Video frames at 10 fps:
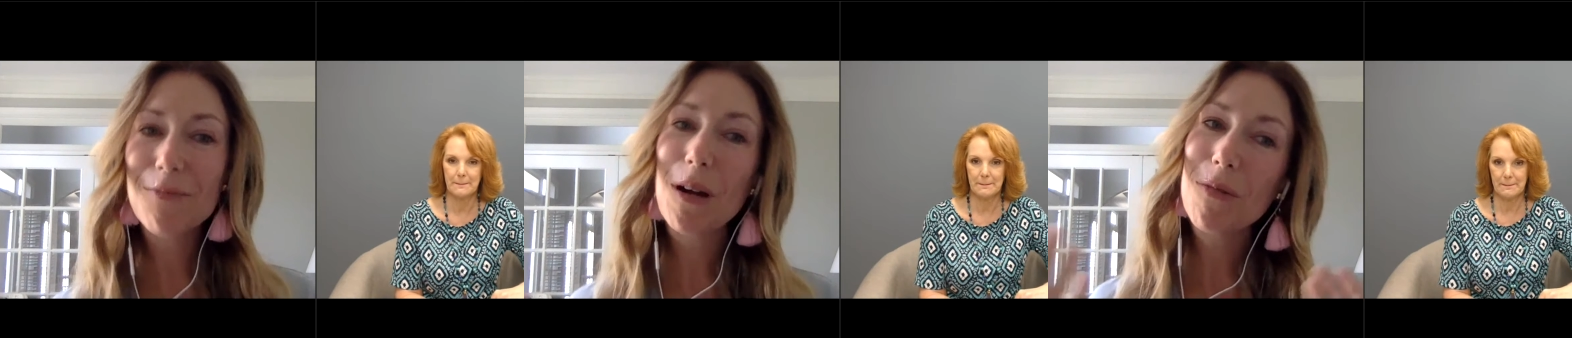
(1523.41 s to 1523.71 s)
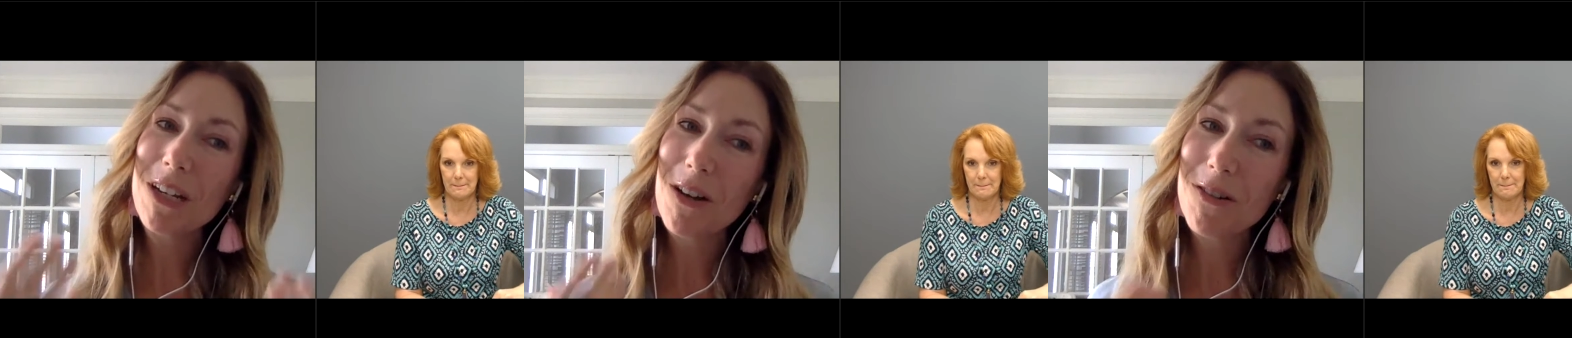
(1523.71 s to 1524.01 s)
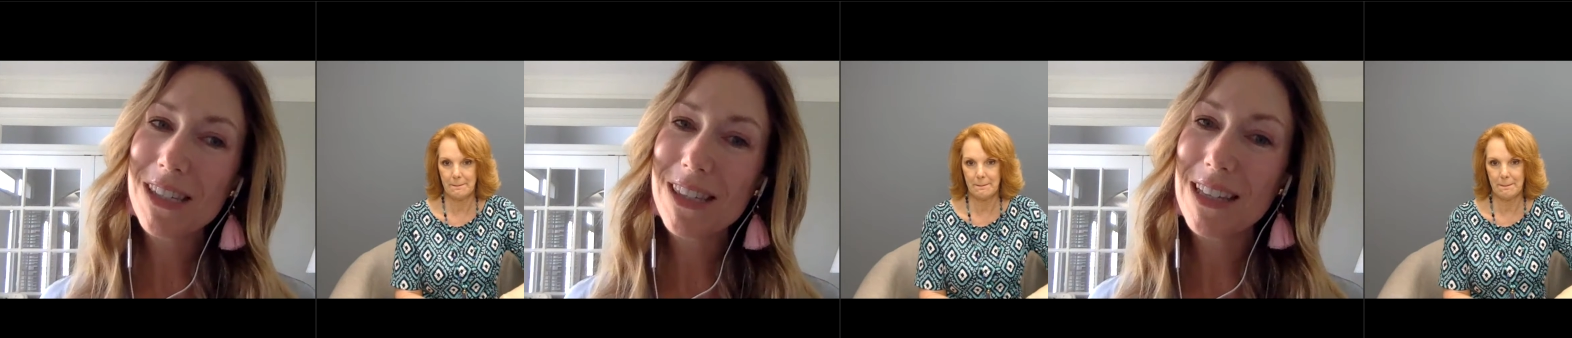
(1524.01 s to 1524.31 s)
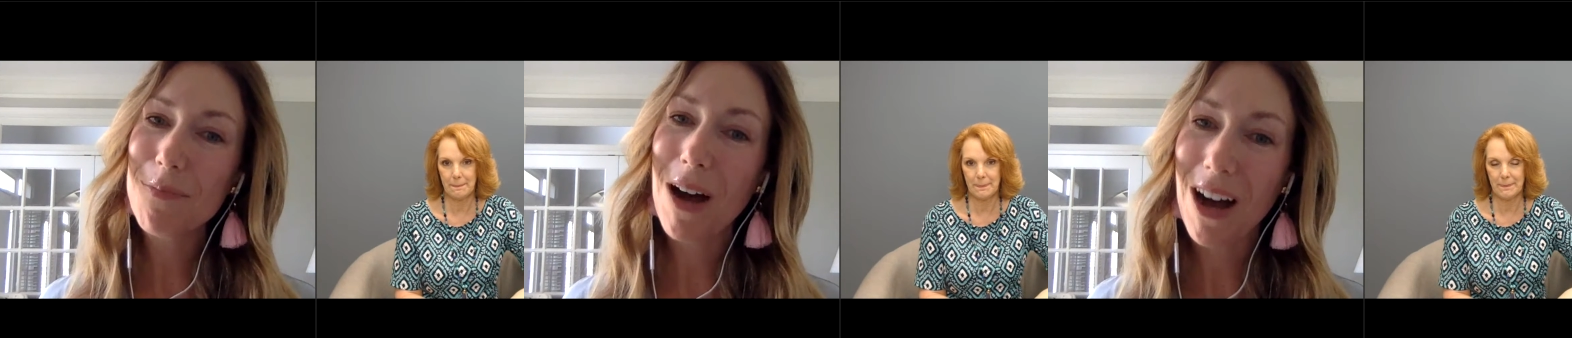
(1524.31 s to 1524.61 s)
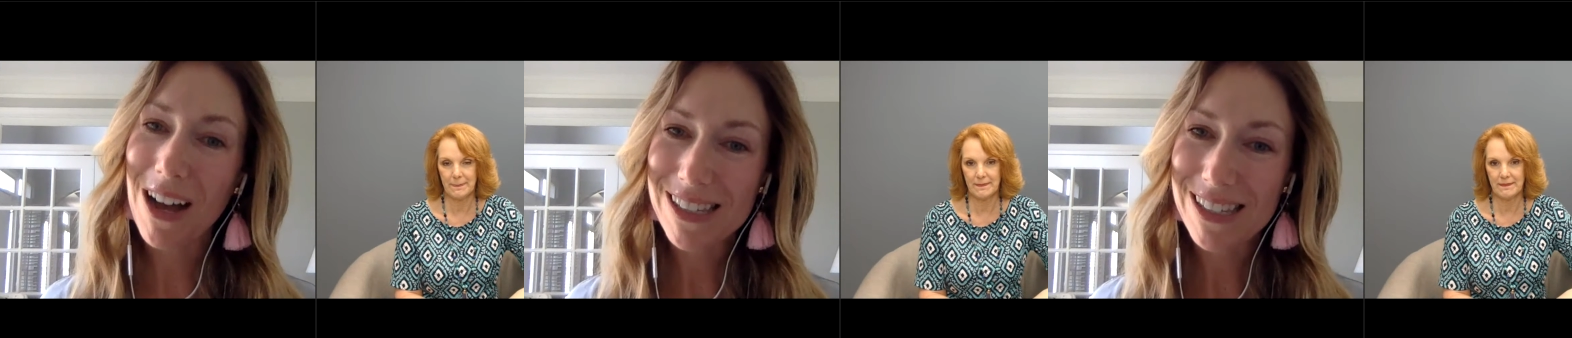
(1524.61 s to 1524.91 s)
Speaker 1: but we notice the
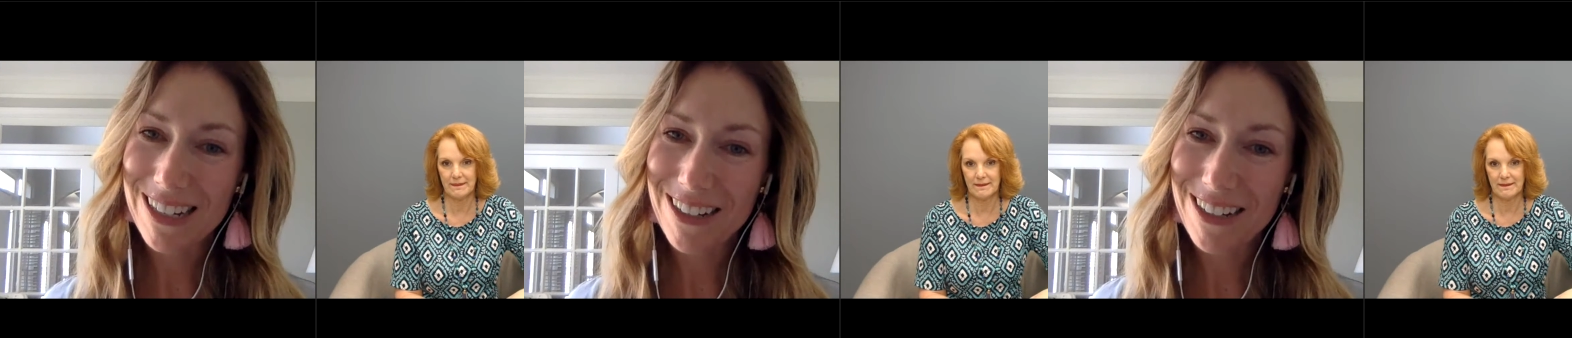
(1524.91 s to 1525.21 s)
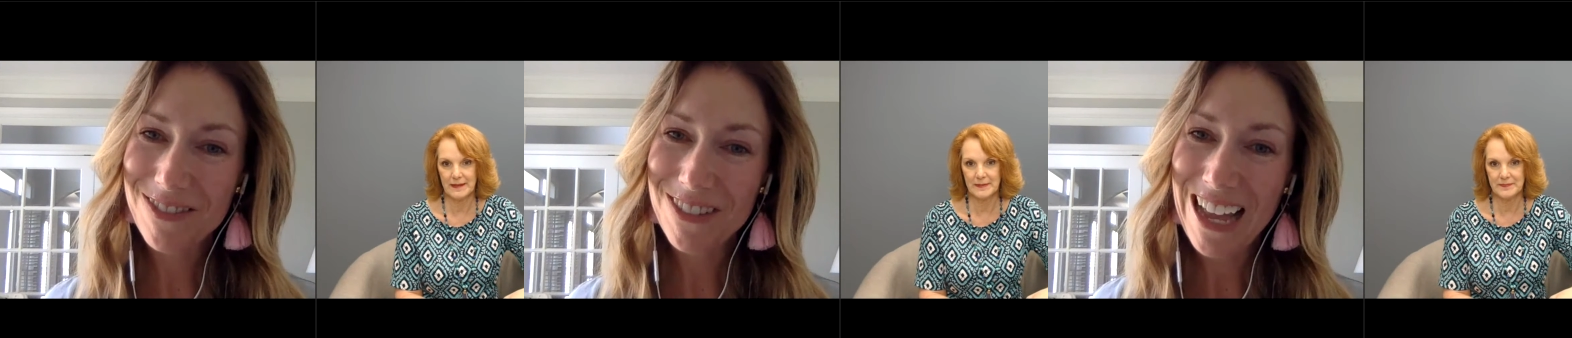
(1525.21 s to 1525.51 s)
positive.